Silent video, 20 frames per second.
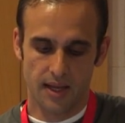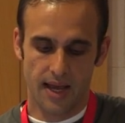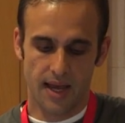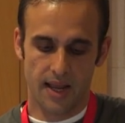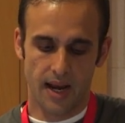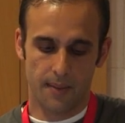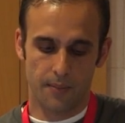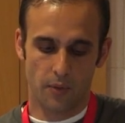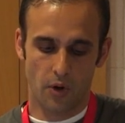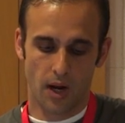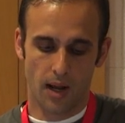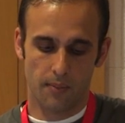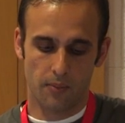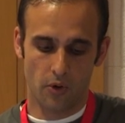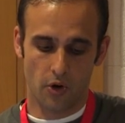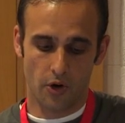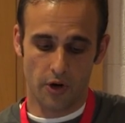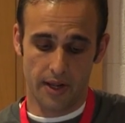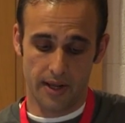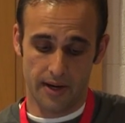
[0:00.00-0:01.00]
And I'm going to
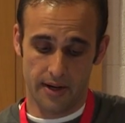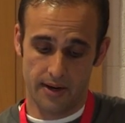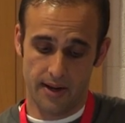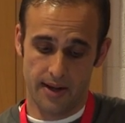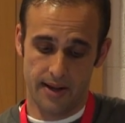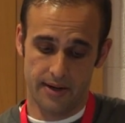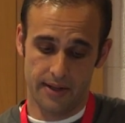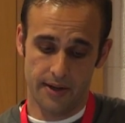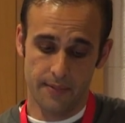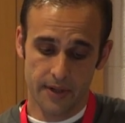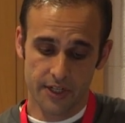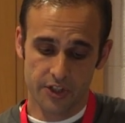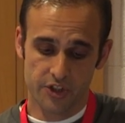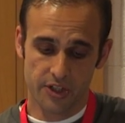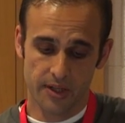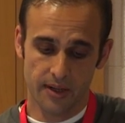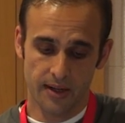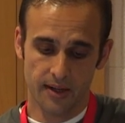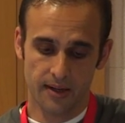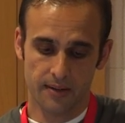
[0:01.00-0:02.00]
upload an image
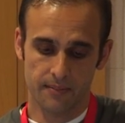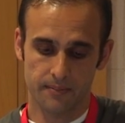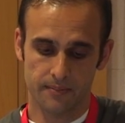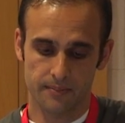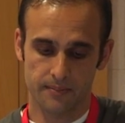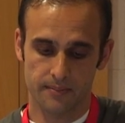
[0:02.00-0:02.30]
here.